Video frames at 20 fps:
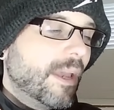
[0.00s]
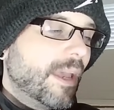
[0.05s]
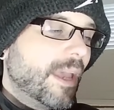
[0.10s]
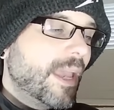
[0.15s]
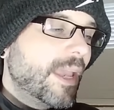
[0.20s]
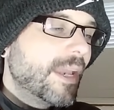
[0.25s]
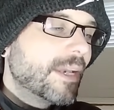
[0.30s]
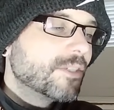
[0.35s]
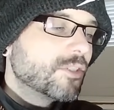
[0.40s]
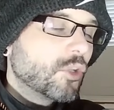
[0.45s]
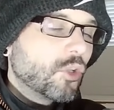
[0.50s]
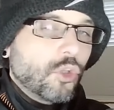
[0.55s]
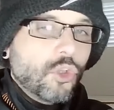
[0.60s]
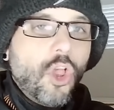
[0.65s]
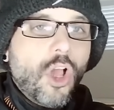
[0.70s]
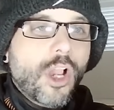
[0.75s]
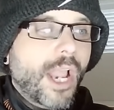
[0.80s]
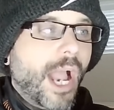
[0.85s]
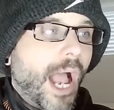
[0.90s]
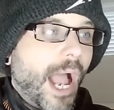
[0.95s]
And
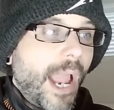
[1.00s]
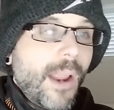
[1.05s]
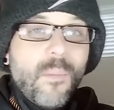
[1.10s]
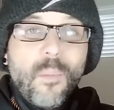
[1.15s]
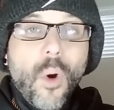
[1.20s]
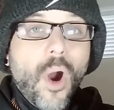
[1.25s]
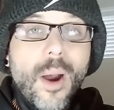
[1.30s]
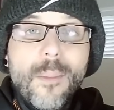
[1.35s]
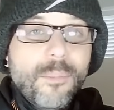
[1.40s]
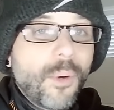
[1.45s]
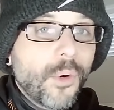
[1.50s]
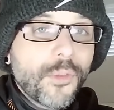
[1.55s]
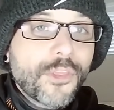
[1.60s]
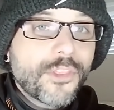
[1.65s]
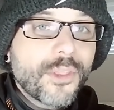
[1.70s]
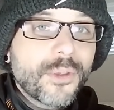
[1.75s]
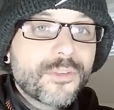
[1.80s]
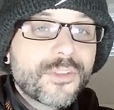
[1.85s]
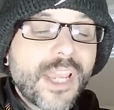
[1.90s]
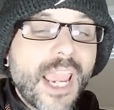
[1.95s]
look, I want both of
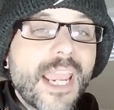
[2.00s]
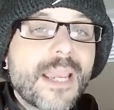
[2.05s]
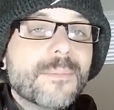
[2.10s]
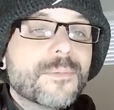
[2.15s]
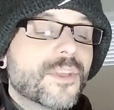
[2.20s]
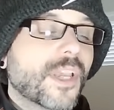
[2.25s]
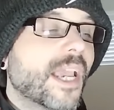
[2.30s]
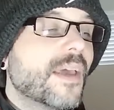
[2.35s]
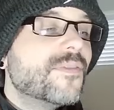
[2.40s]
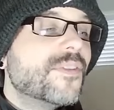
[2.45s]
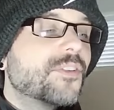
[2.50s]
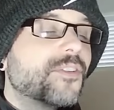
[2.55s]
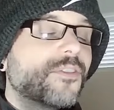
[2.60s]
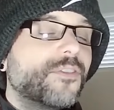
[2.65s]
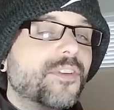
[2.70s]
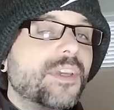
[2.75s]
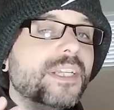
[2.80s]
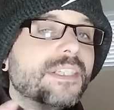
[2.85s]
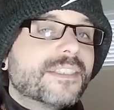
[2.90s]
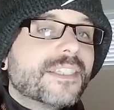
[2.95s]
those games. Again, this
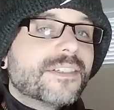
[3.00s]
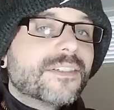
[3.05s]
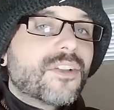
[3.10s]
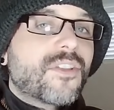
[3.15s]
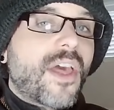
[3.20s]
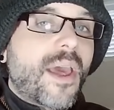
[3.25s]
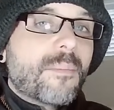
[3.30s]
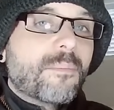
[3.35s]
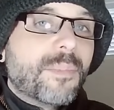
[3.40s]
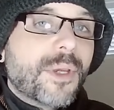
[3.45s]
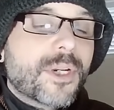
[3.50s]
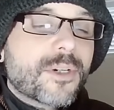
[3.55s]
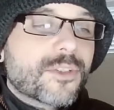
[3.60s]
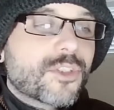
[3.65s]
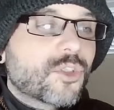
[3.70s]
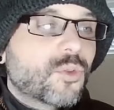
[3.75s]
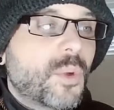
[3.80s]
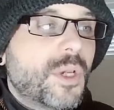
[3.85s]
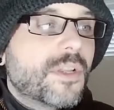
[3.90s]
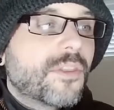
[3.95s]
feeds into that
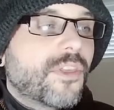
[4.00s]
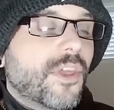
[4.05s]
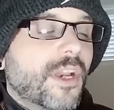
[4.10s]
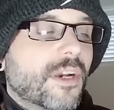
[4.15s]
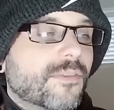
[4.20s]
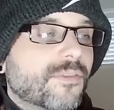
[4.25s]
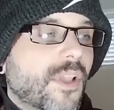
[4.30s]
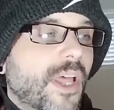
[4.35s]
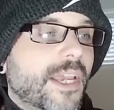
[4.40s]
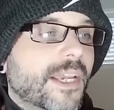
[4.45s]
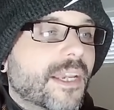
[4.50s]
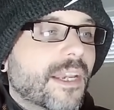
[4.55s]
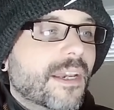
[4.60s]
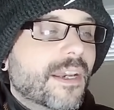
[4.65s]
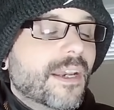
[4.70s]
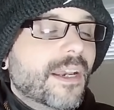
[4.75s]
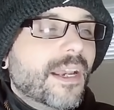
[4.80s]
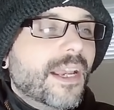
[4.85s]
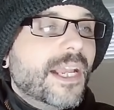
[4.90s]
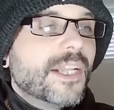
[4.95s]
bittersweet thing of, like,
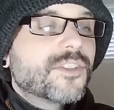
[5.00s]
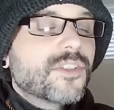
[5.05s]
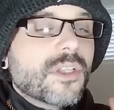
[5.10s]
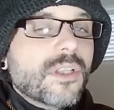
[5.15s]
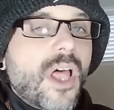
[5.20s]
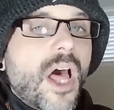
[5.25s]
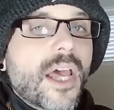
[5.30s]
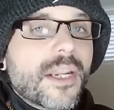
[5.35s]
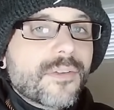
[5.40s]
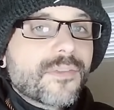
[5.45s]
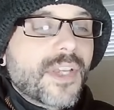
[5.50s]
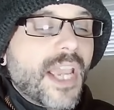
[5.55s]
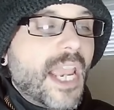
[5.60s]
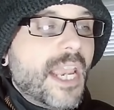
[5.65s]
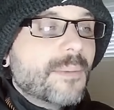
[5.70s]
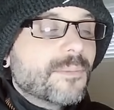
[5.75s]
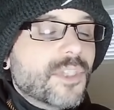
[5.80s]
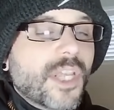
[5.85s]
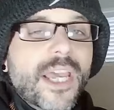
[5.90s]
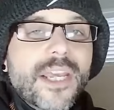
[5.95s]
it's a lot of
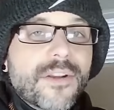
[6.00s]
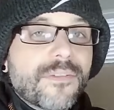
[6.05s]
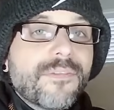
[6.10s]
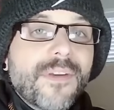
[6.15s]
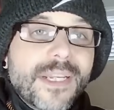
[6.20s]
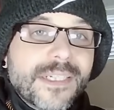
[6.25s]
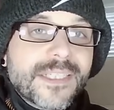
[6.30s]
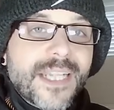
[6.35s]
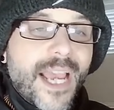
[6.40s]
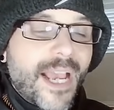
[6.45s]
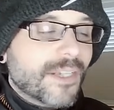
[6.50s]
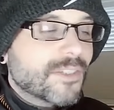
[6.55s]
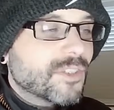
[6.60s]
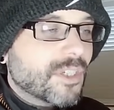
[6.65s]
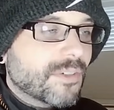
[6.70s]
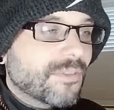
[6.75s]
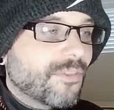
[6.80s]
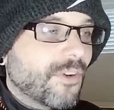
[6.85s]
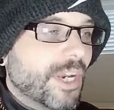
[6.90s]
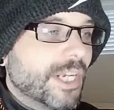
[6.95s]
games in a
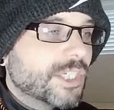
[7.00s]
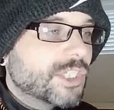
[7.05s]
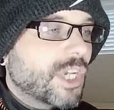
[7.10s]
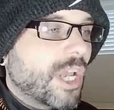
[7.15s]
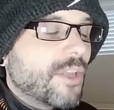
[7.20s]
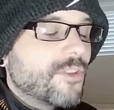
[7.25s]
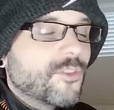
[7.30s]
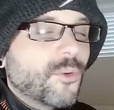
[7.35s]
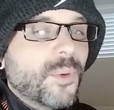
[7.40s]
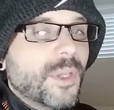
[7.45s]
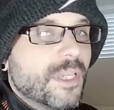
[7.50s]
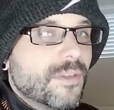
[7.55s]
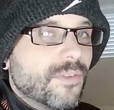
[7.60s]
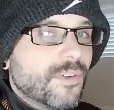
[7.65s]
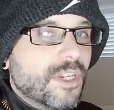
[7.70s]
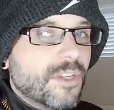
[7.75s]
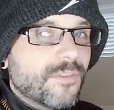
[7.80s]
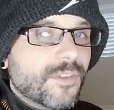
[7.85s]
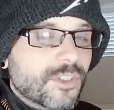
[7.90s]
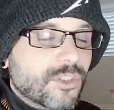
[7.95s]
fantastic franchise, so
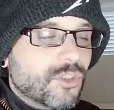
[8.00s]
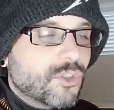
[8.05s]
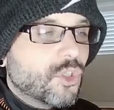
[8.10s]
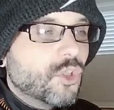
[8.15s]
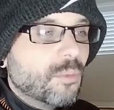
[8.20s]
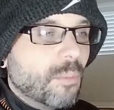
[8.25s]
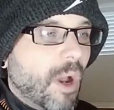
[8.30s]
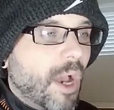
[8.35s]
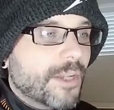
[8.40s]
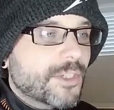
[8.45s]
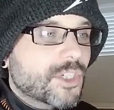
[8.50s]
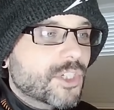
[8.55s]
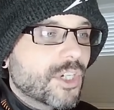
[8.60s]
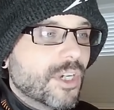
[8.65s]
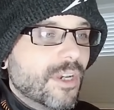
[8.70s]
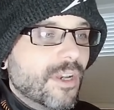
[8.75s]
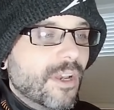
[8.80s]
even if it's too much,